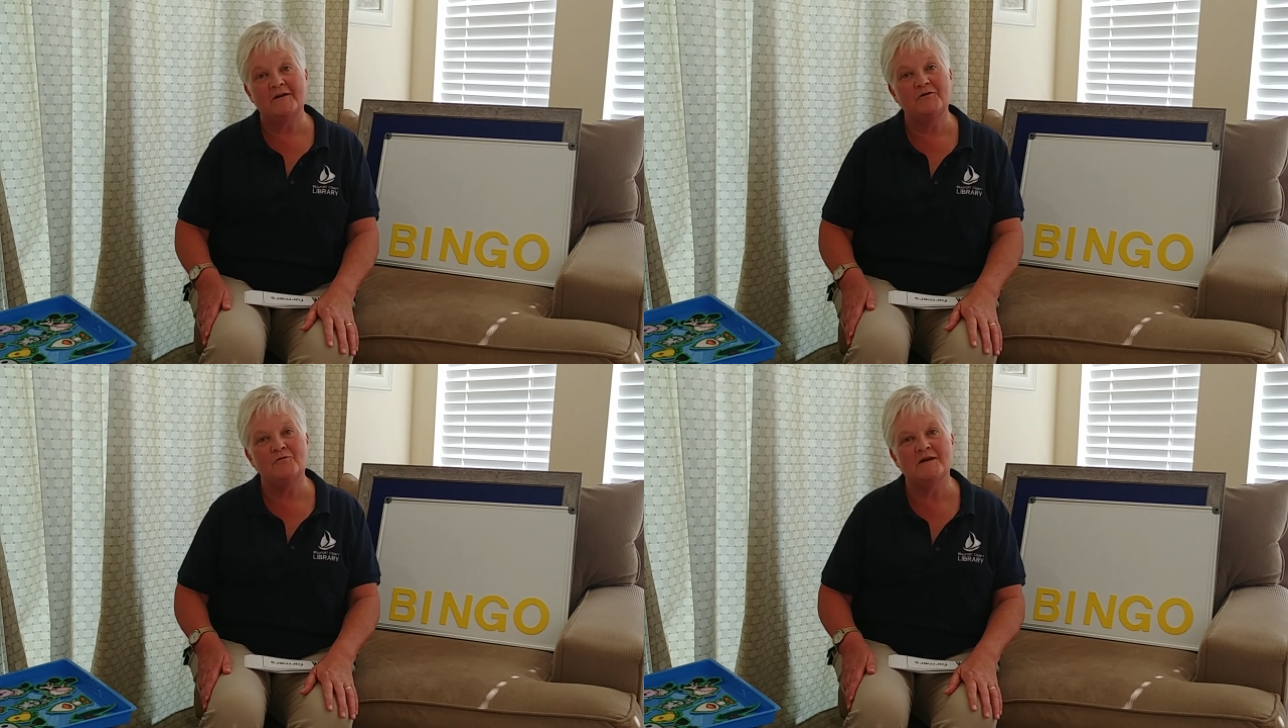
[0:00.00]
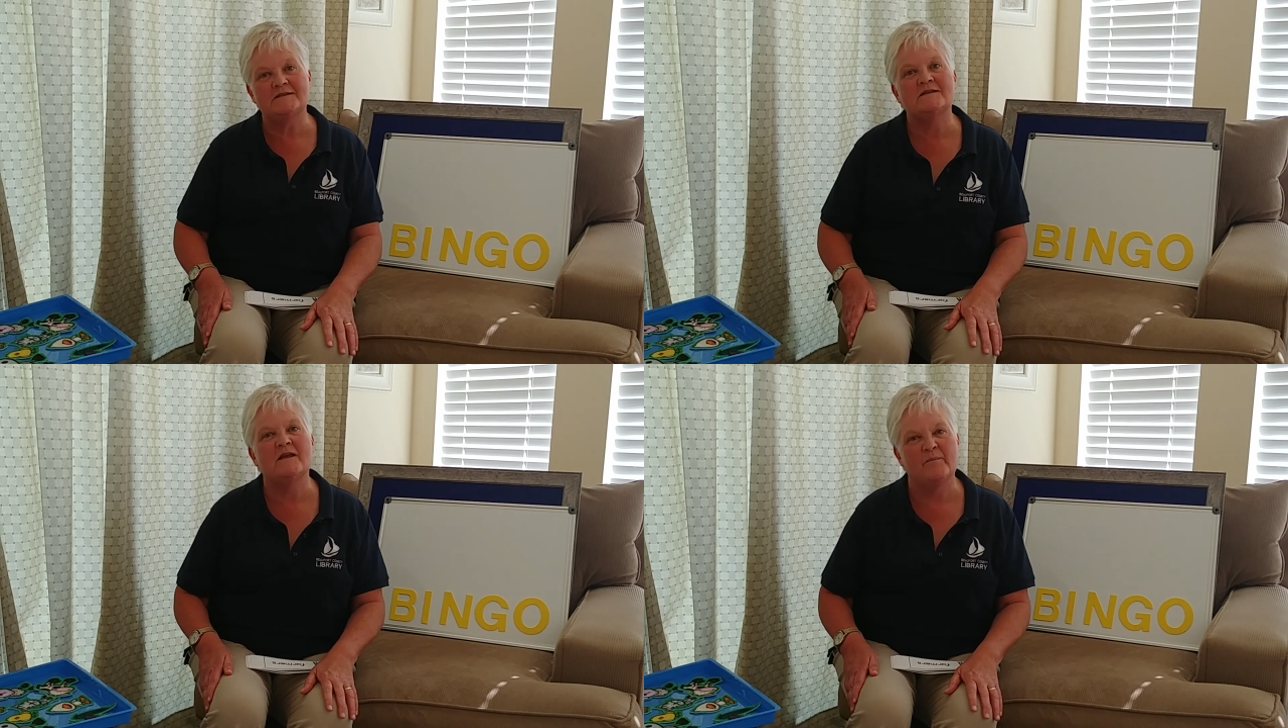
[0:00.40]
of
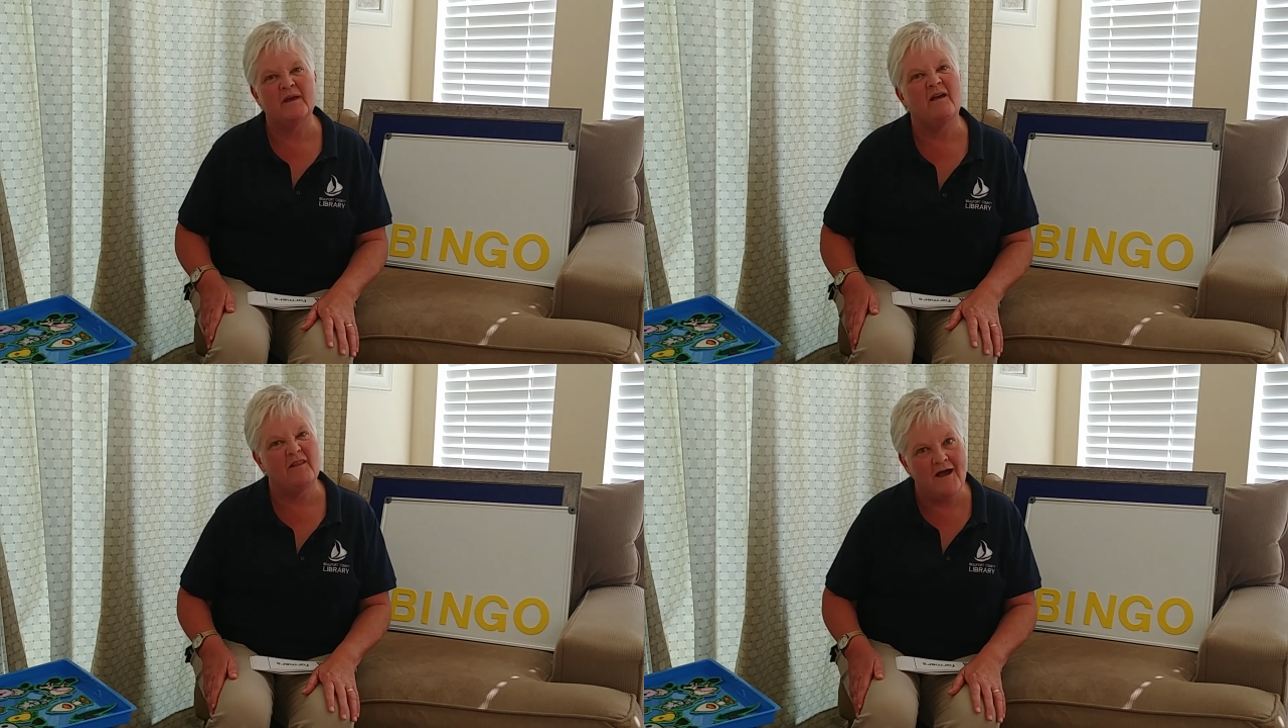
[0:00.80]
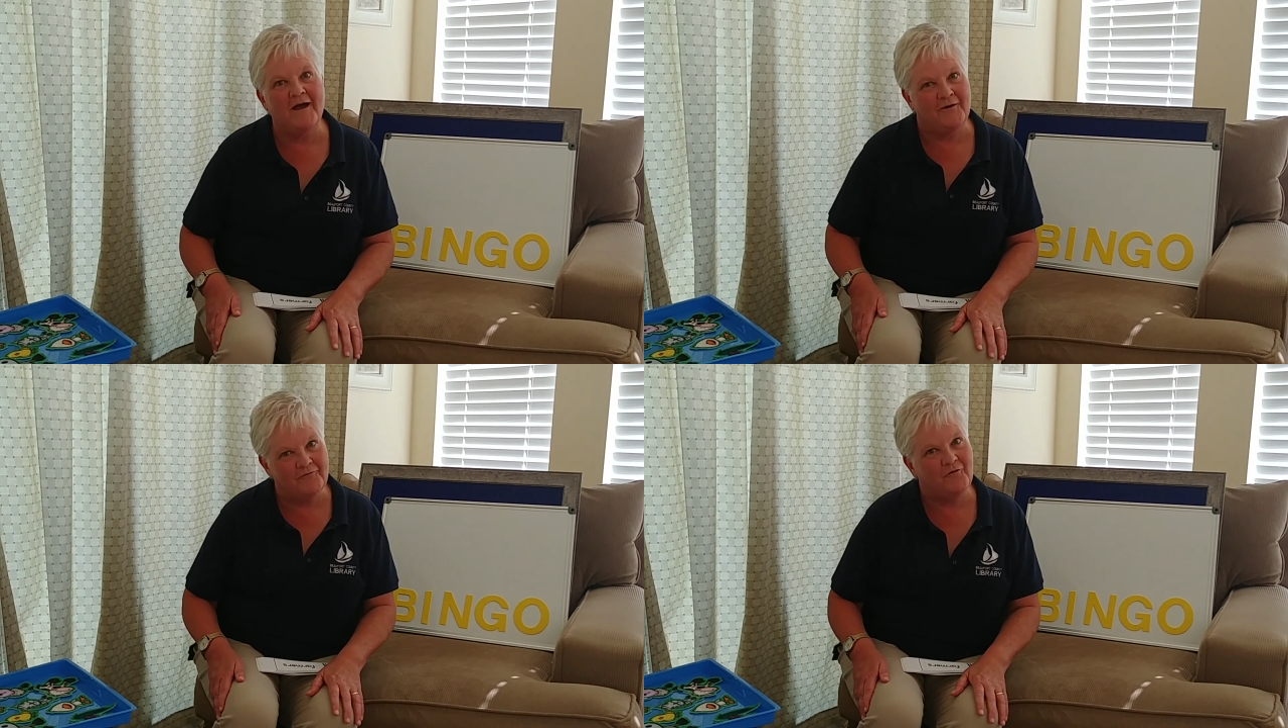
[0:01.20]
noises and be a
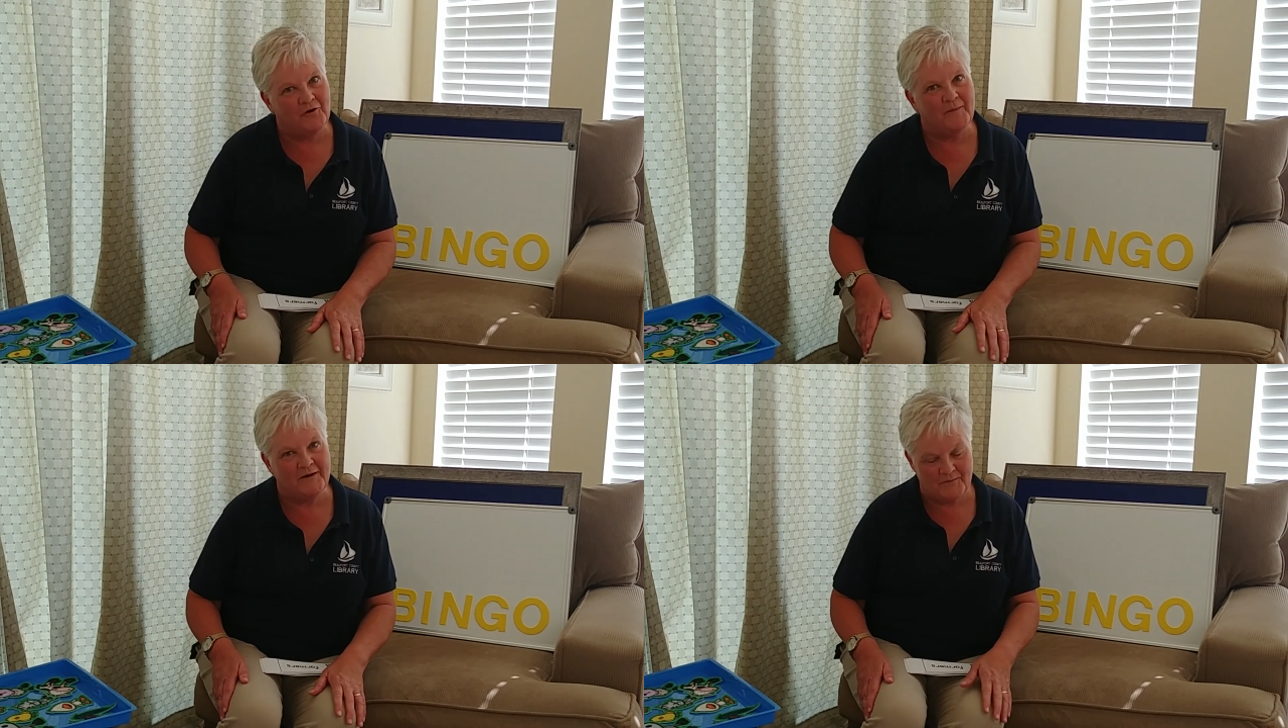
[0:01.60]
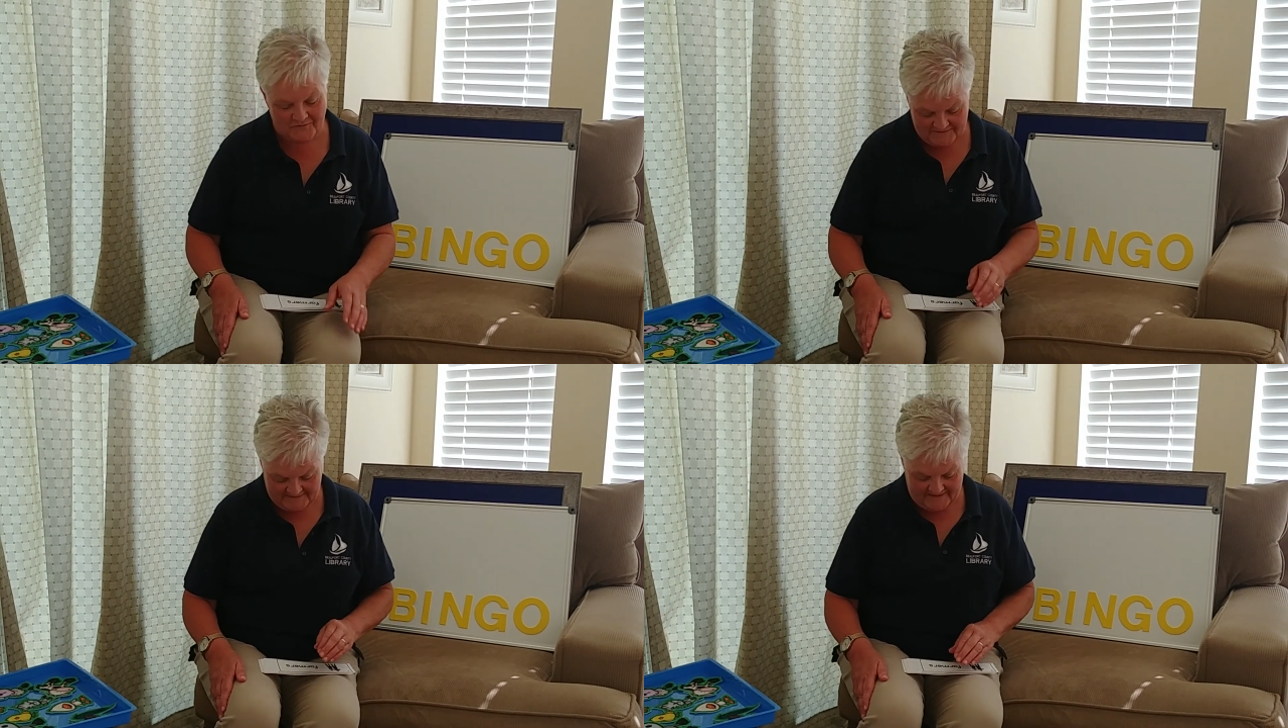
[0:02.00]
lot of farm
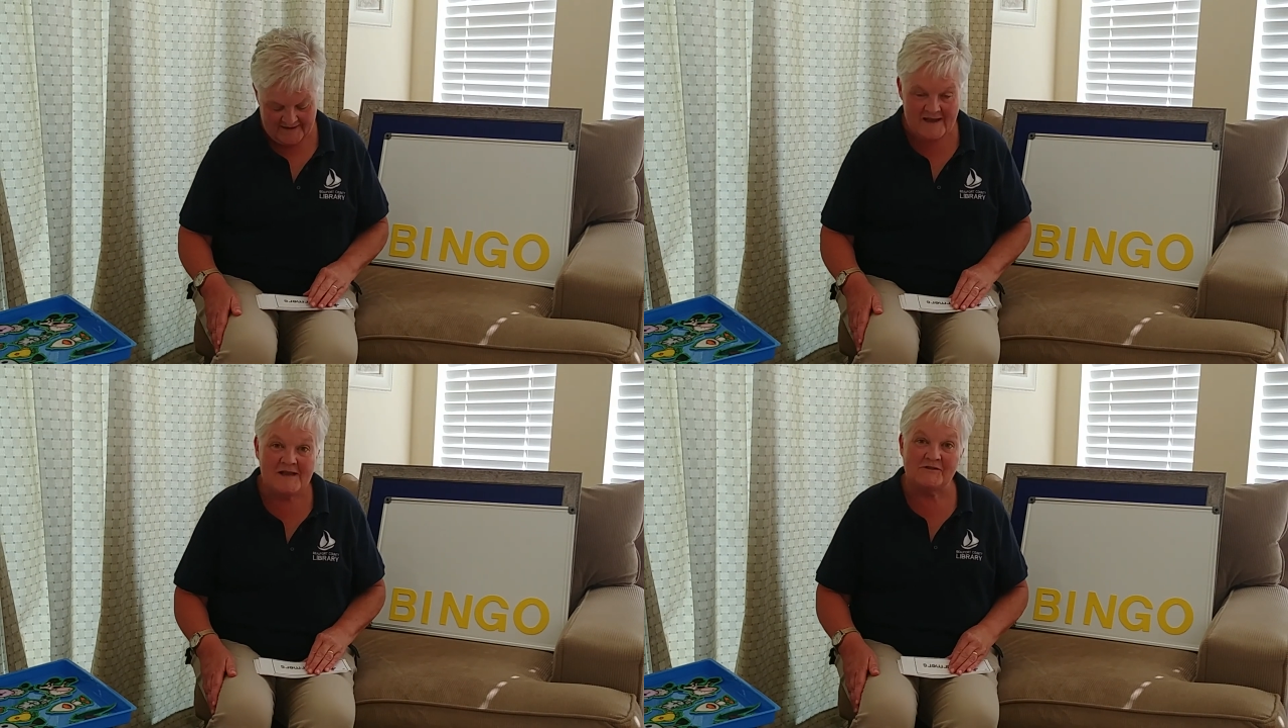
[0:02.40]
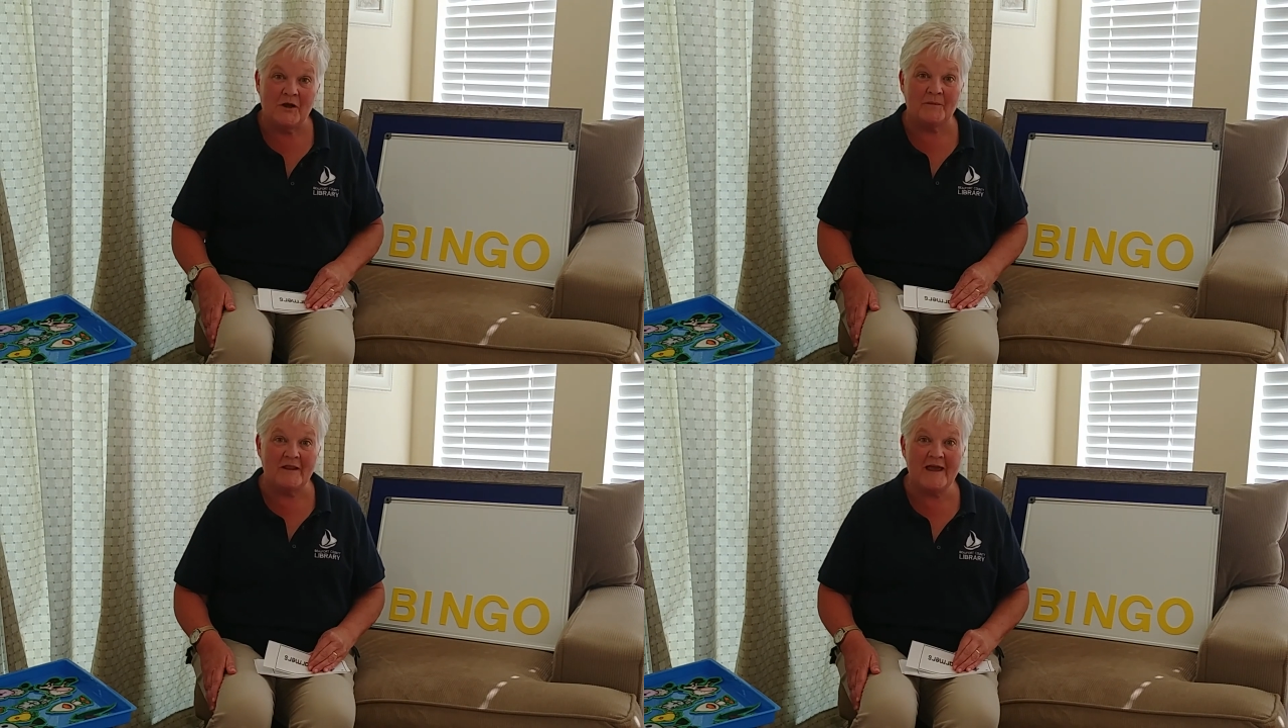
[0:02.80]
animals today. So
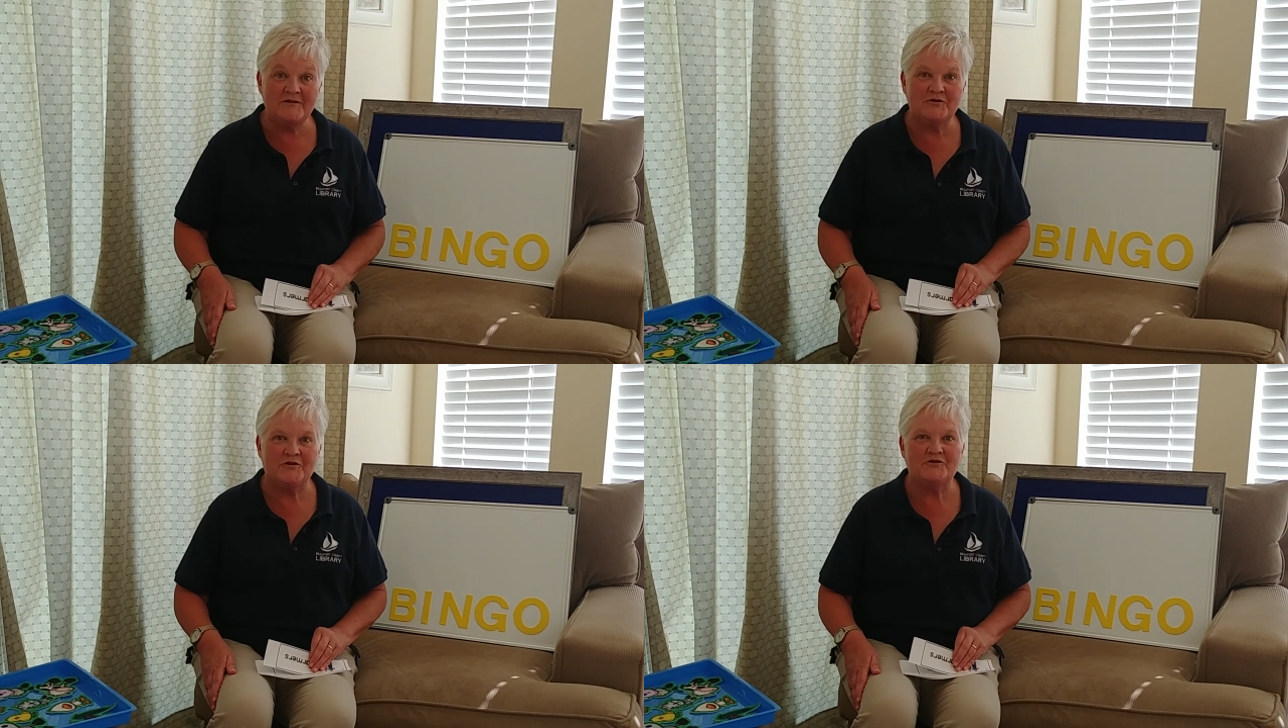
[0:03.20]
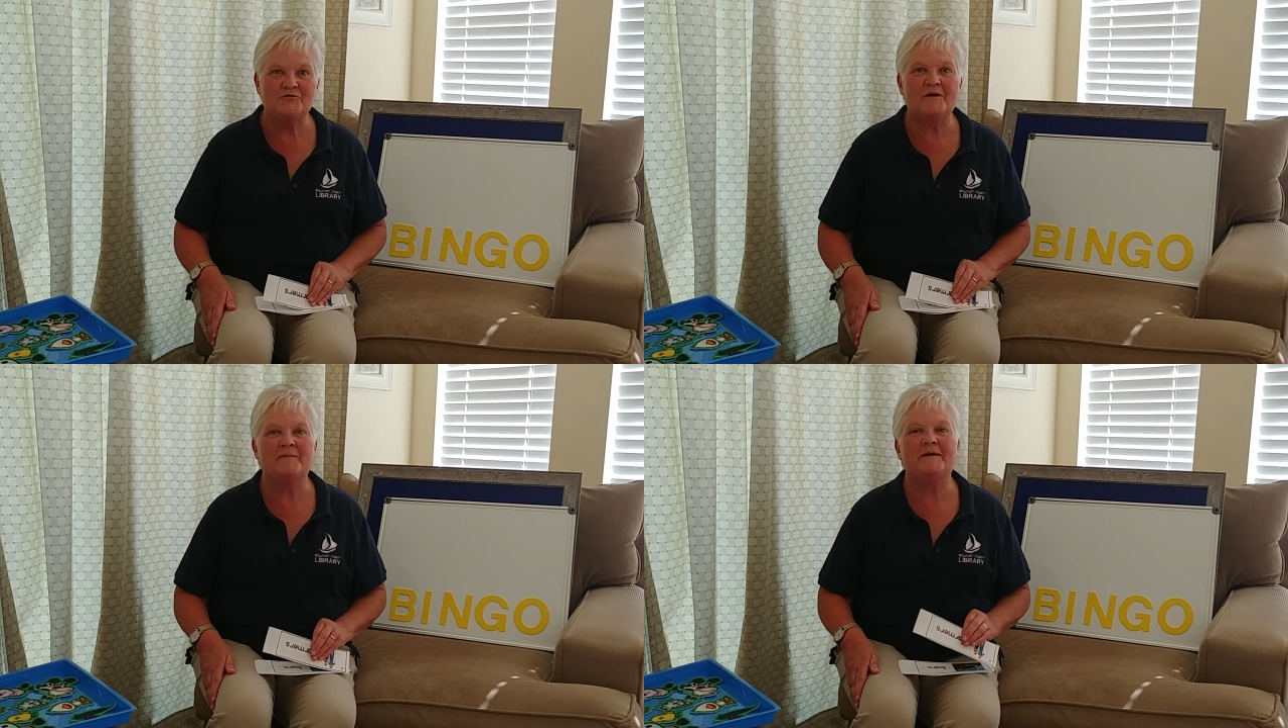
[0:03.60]
I'm glad you could
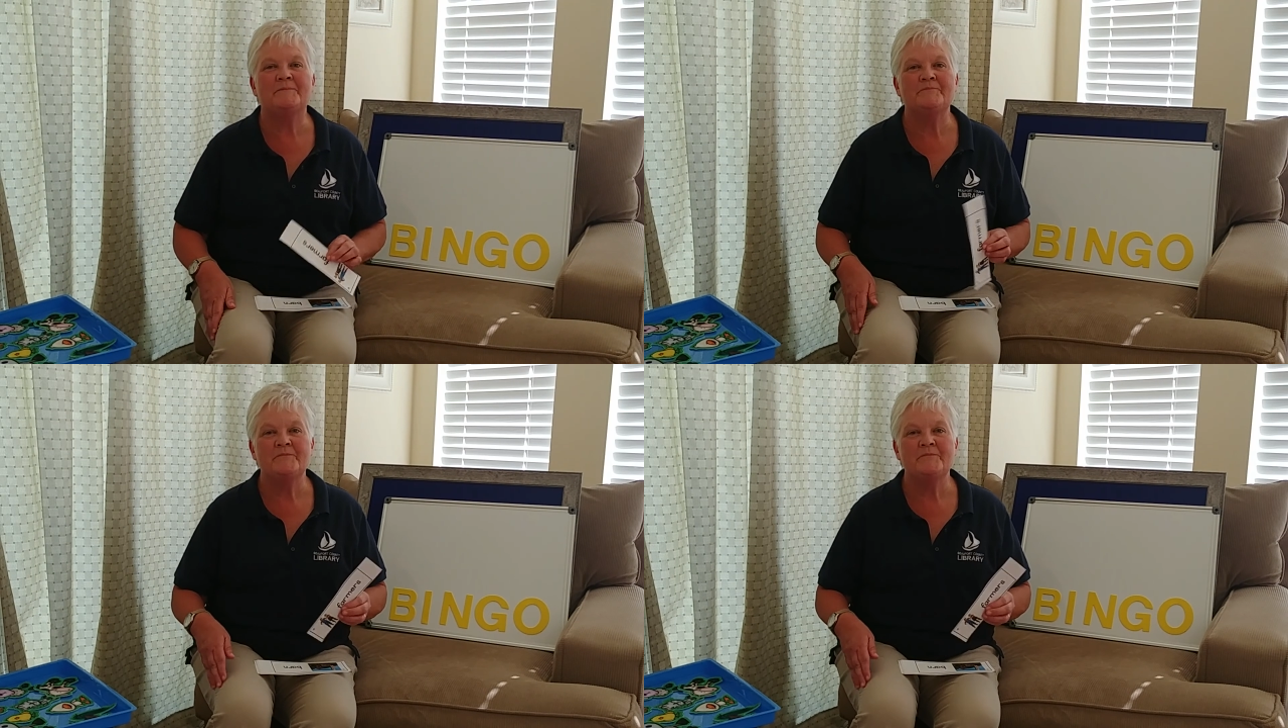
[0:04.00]
join me.